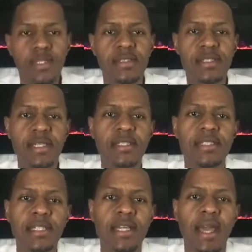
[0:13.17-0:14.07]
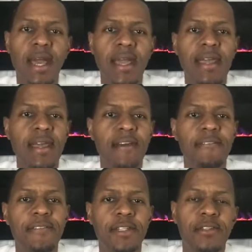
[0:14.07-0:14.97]

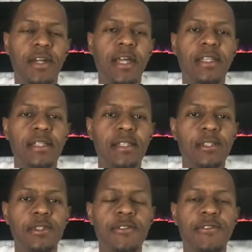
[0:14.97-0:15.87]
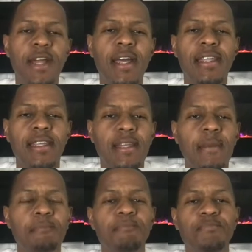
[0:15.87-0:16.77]
TGIF. The grind includes Friday.
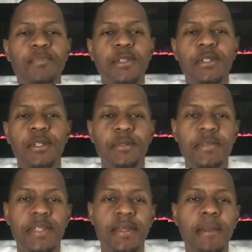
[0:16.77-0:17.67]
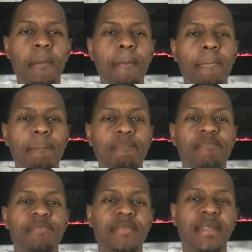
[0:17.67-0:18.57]
You know what I'm saying?
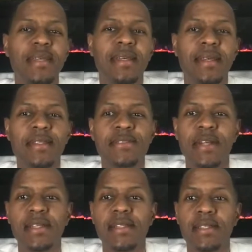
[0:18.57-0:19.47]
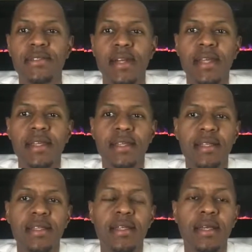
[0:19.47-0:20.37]
That's right. That's right.
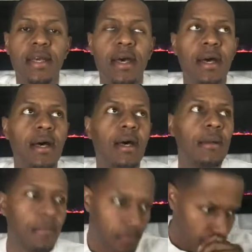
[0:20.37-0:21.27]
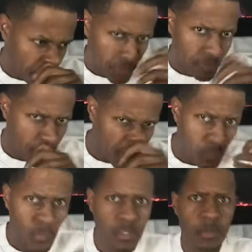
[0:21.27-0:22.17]
Uh, this
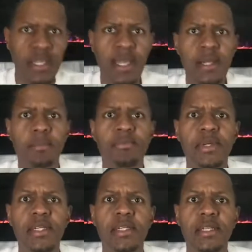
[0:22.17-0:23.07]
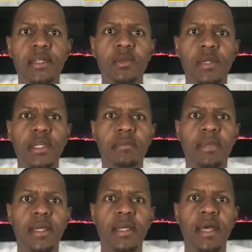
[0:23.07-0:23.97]
week we had a pretty good week,
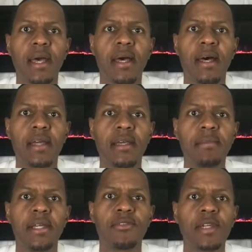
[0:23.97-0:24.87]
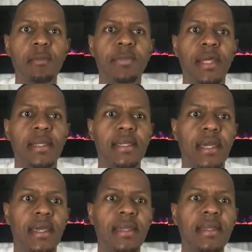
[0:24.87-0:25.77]
man. Give me a replay,
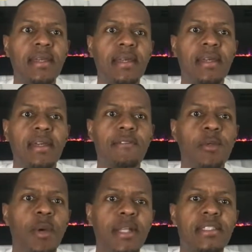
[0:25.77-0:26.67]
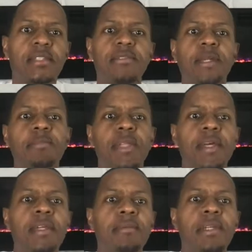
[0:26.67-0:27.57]
gang. If you're watching the replay,
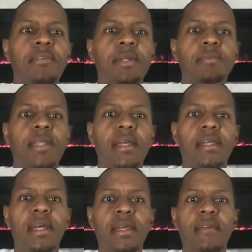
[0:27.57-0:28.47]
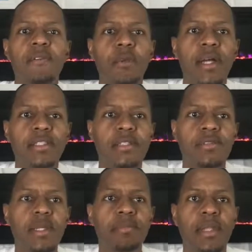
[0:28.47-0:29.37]
give me a replay, gang. If you're watching the
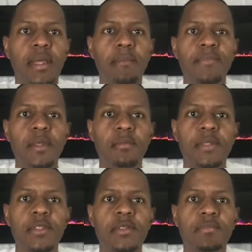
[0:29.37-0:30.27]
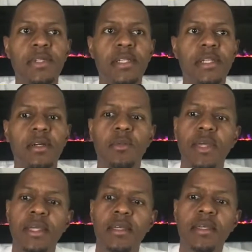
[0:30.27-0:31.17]
replay. But this is a pretty good
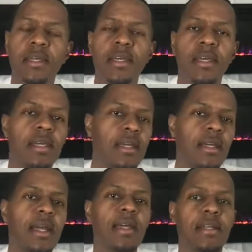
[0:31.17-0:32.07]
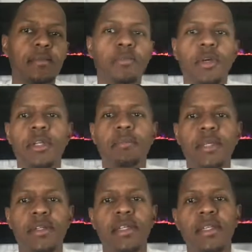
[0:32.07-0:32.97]
week here at Good Morning
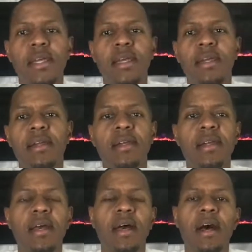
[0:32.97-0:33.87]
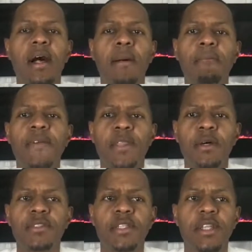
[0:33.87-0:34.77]
Millionaire. For
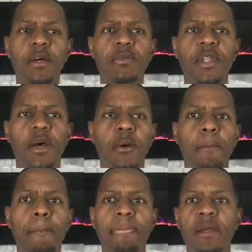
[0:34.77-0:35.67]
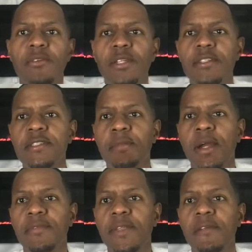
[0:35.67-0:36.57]
those that don't know, a real
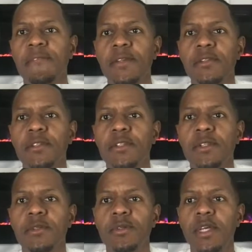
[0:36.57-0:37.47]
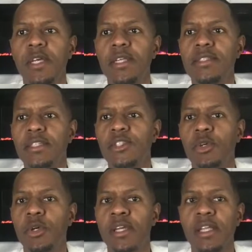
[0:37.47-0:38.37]
smart thing for you to do is to
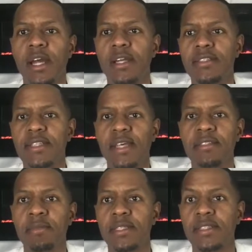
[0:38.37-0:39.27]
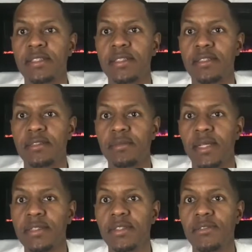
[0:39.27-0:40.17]
join our text message system.
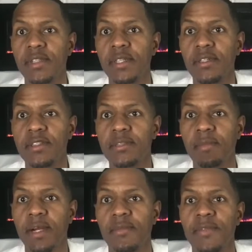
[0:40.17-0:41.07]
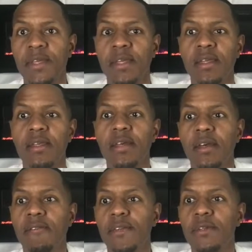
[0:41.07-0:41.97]
That's a real smart thing
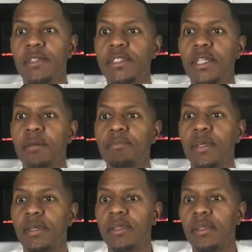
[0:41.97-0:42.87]
for you to jump in.